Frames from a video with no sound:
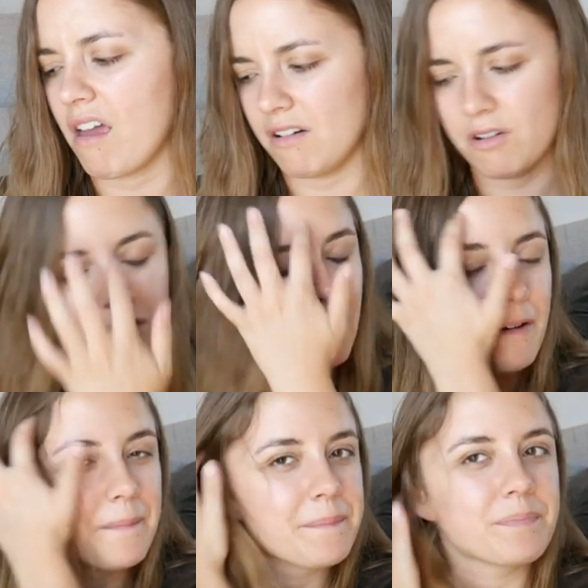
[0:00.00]

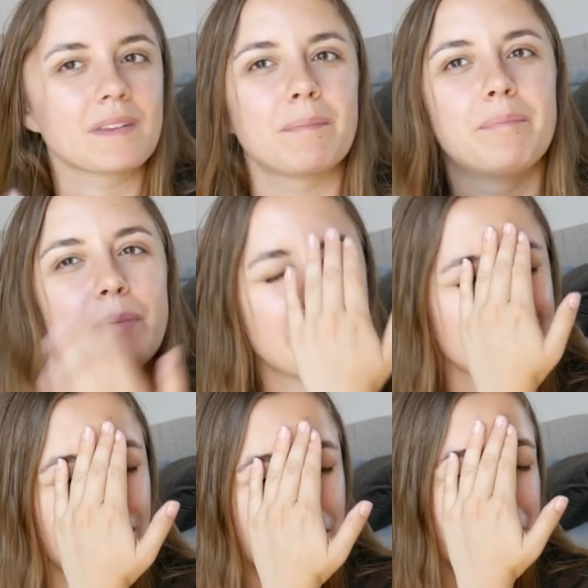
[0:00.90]
Oh,
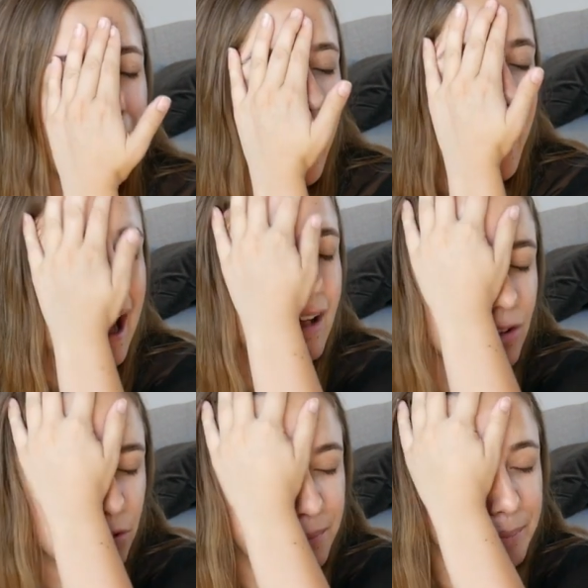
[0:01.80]
buddy, old
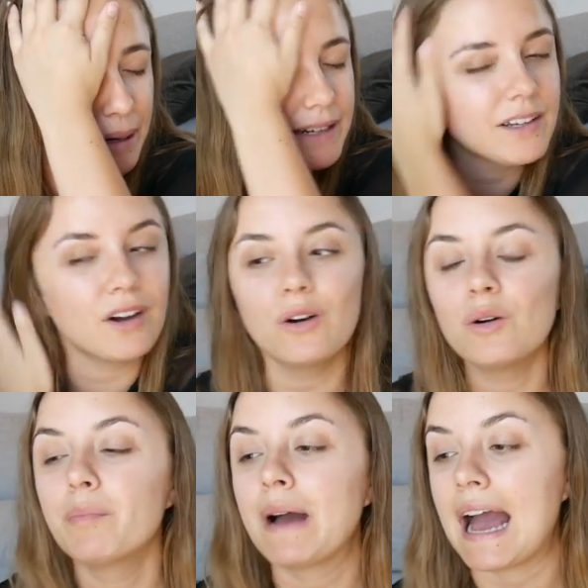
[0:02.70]
pal. Oh, buddy,
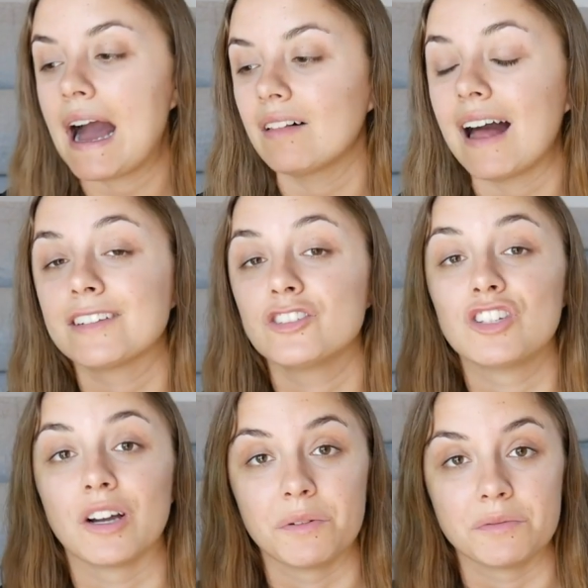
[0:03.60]
old pal. I
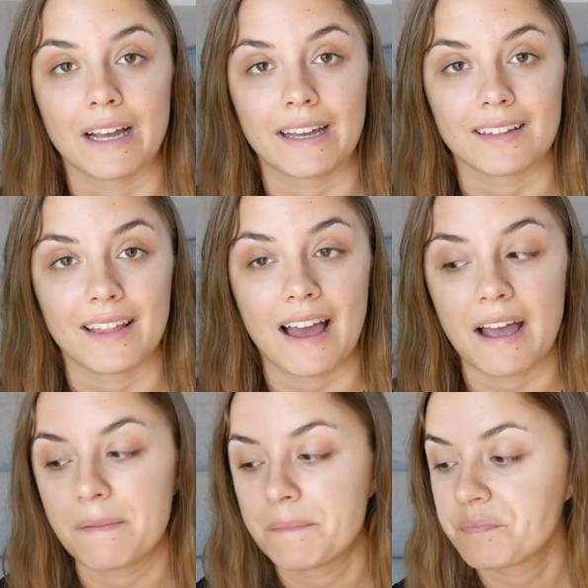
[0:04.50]
don't like
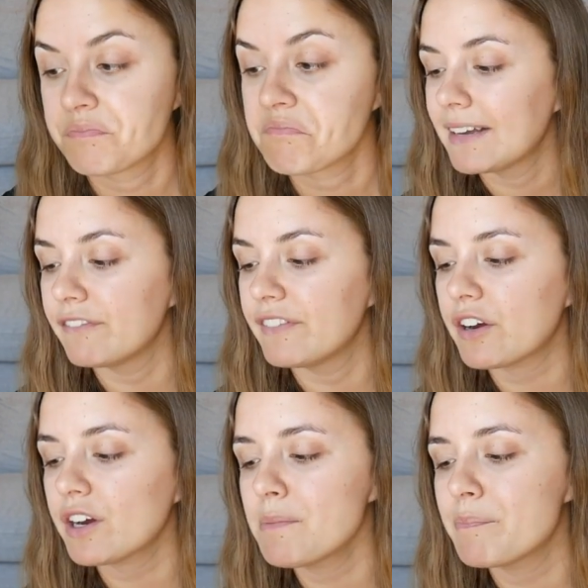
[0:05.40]
that.
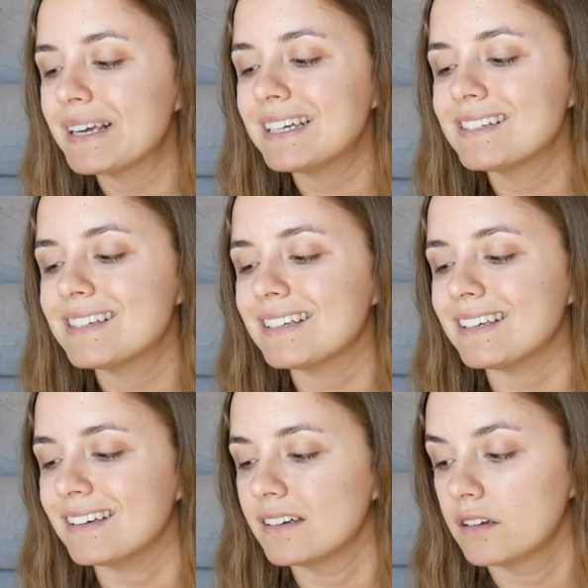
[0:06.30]
Very
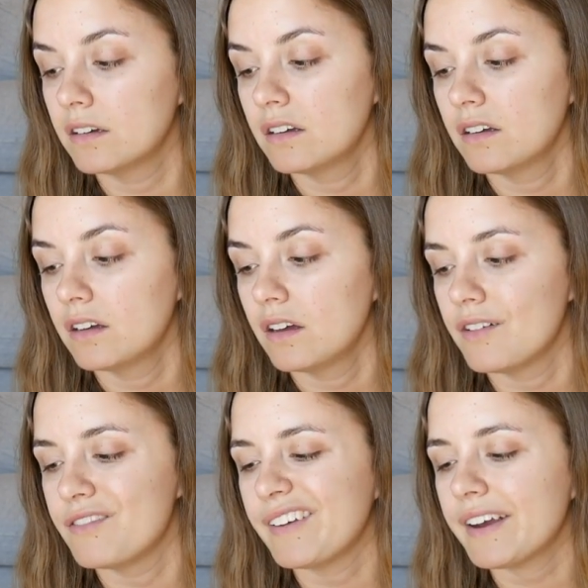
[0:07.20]
peaty.
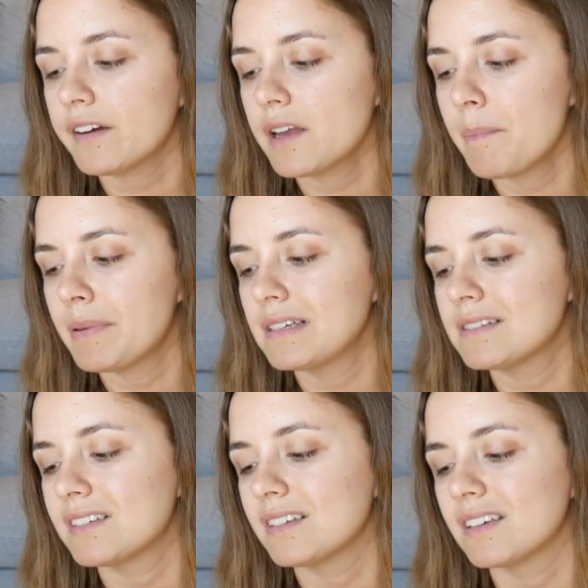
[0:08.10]
Very
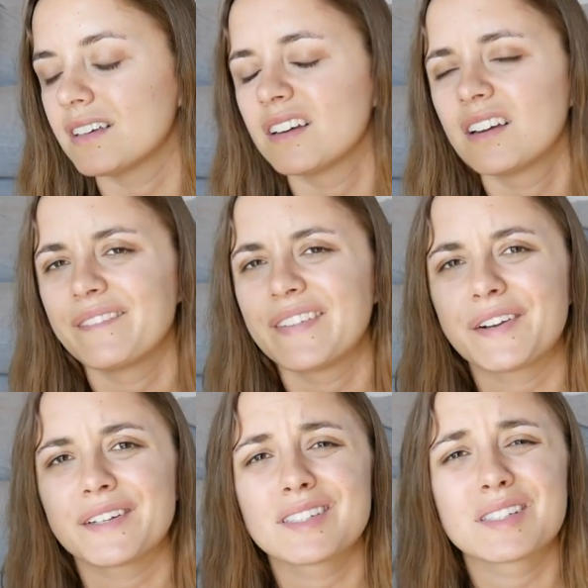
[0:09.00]
peaty.
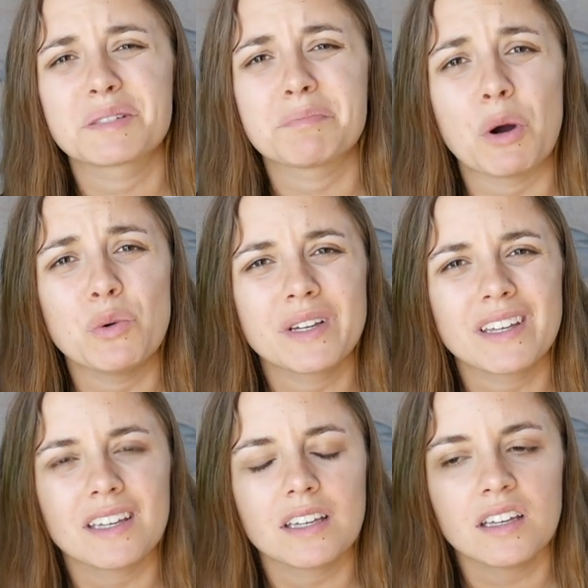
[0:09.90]
Very
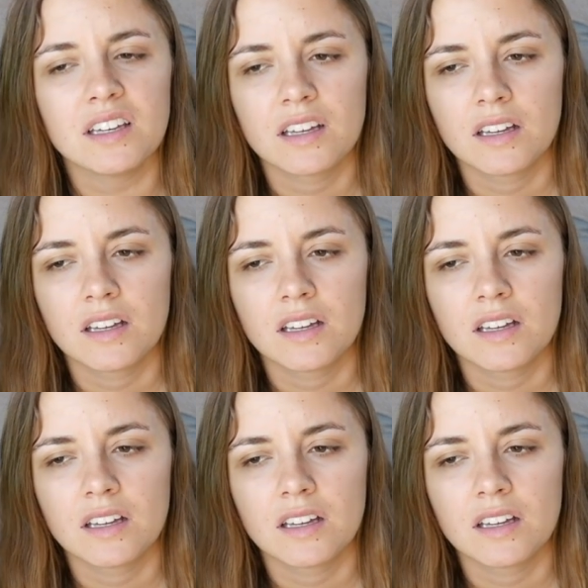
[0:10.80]
smoky.